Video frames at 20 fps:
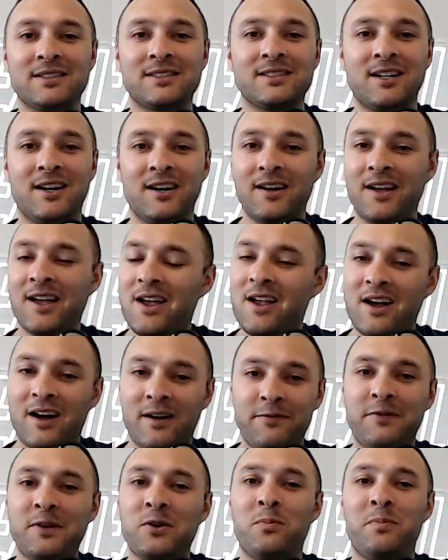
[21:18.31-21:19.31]
So I
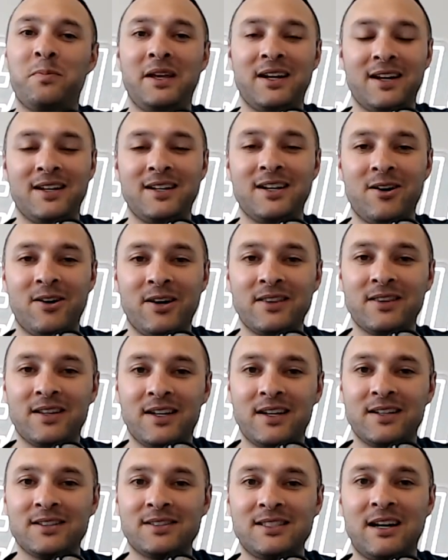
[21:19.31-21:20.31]
feel better knowing that
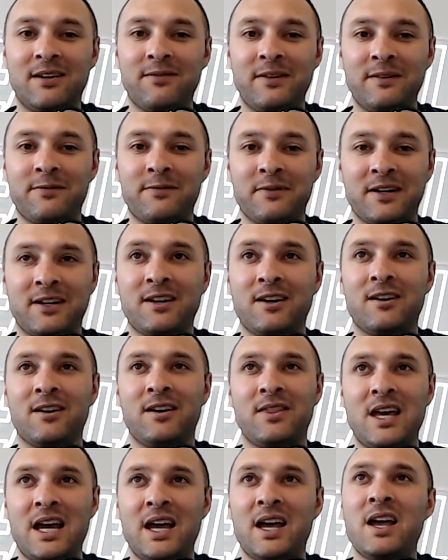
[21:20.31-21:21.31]
it's South Africa
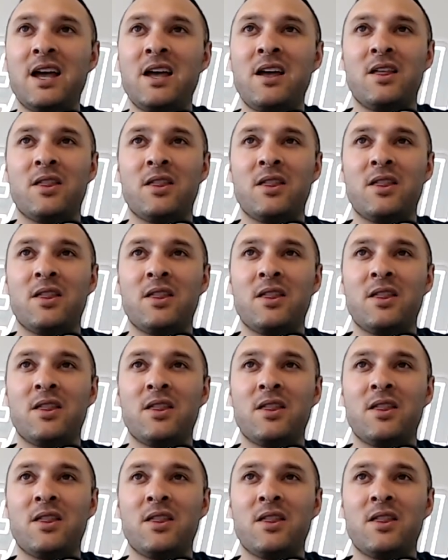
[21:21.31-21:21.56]
and that